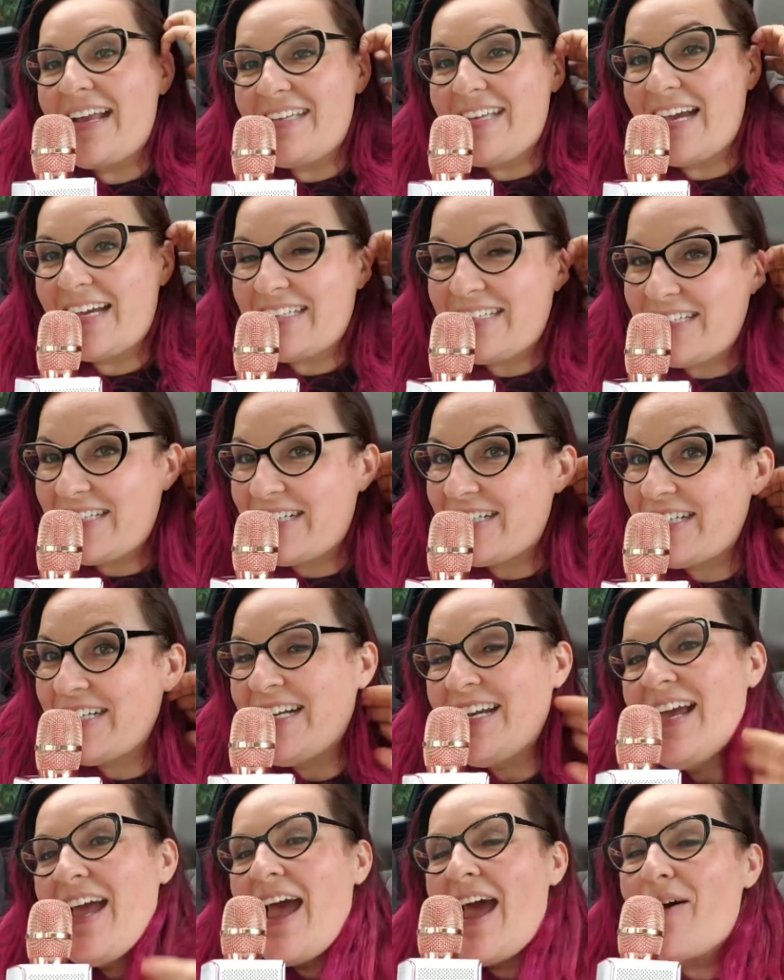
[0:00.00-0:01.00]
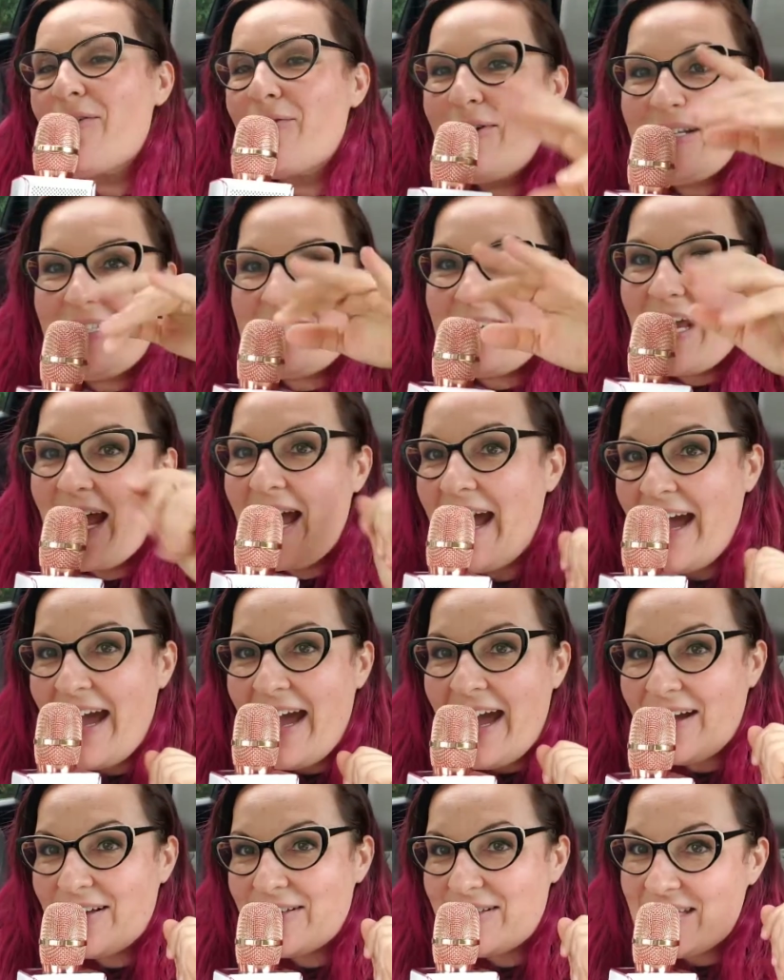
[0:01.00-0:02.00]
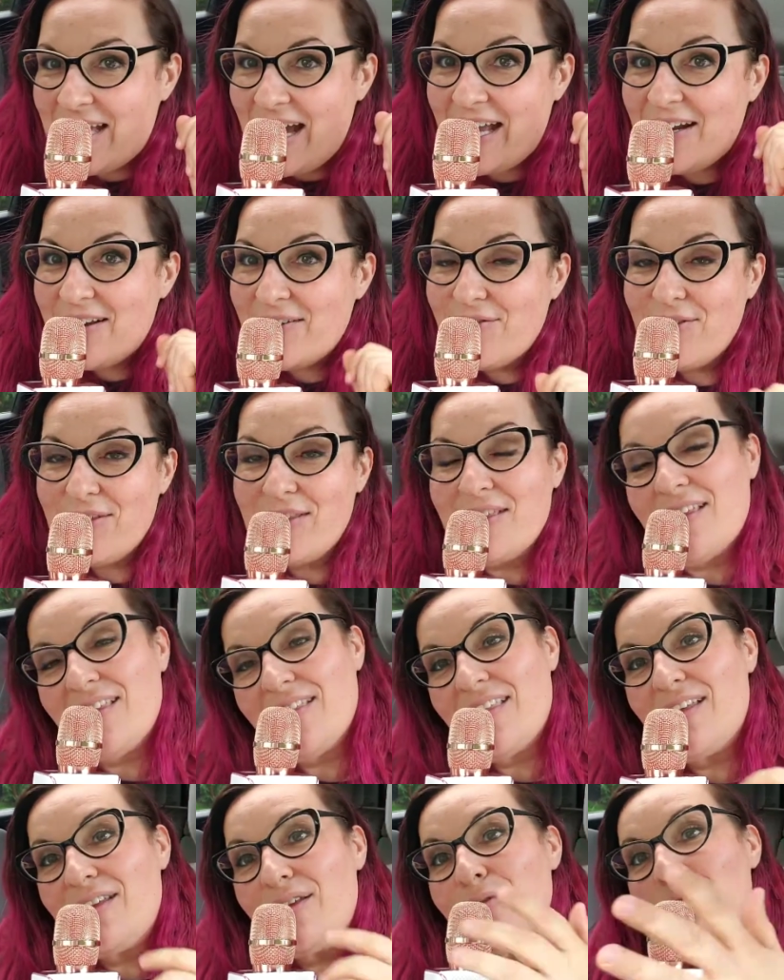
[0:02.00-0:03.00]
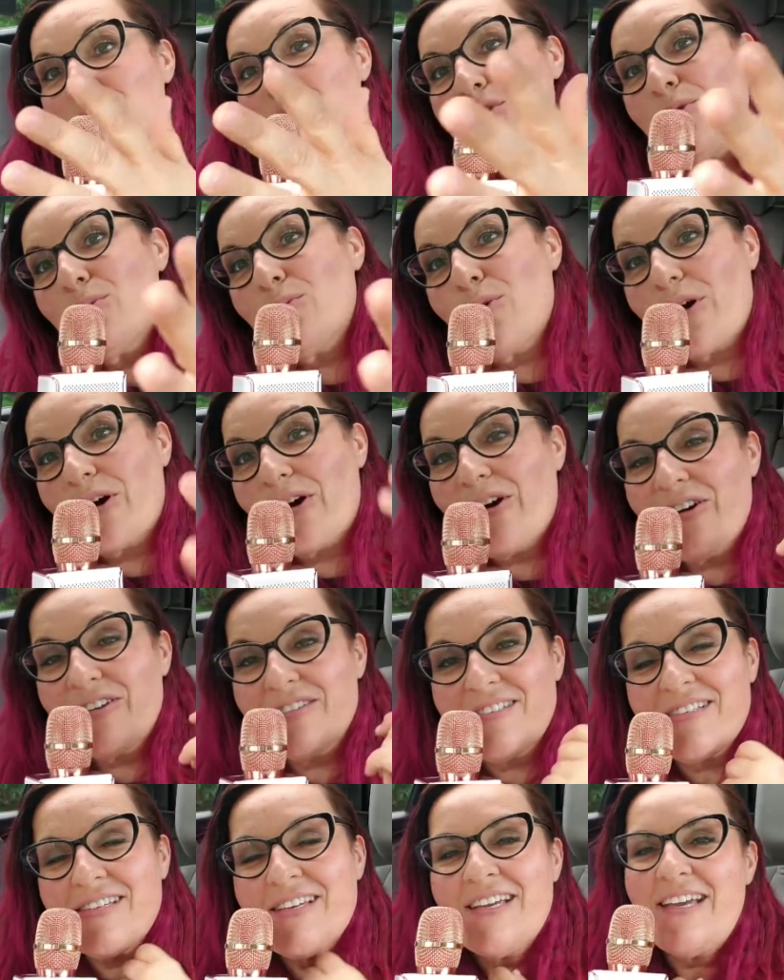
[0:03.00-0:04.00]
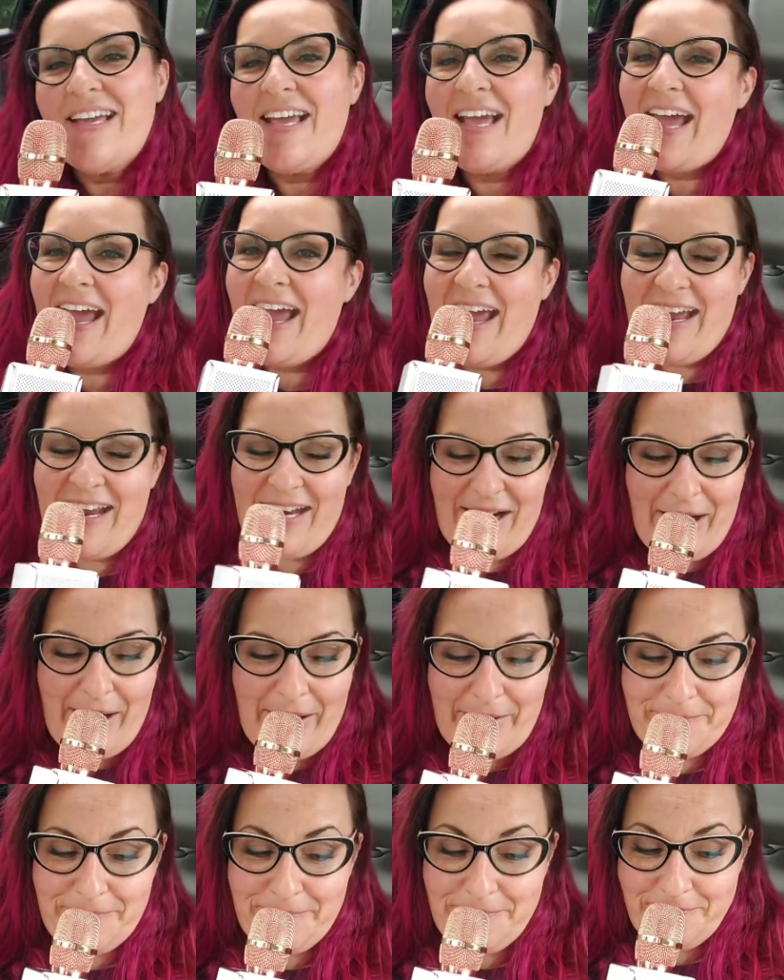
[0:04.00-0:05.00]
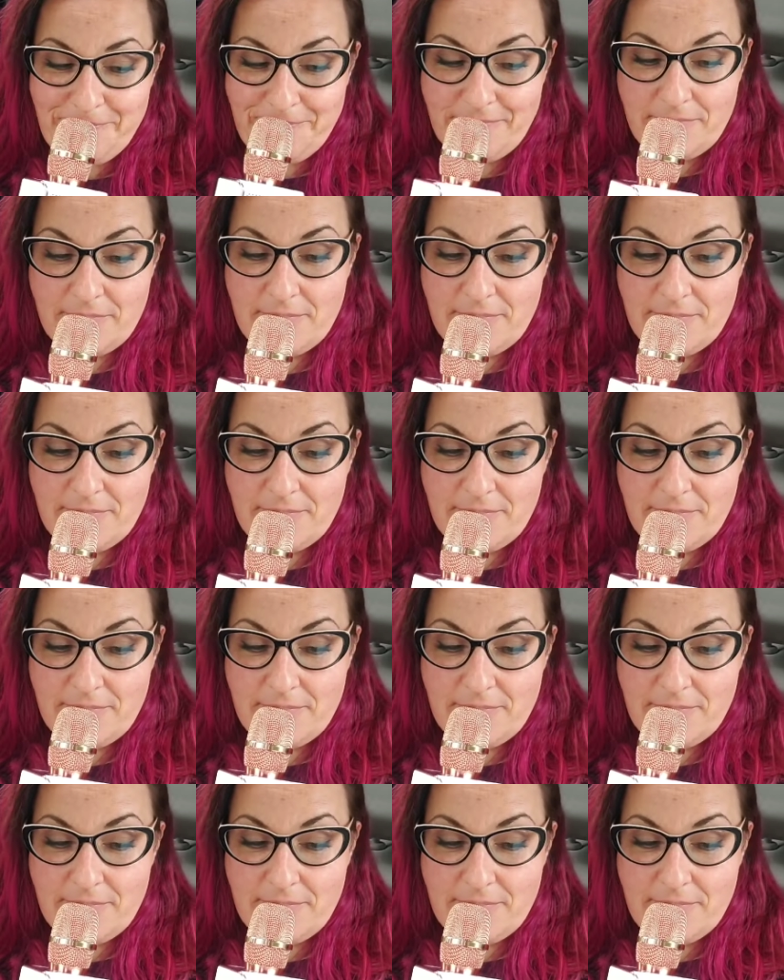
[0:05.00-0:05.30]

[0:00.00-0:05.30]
I text her, and we chat outside of the, the YouTube world. And, um...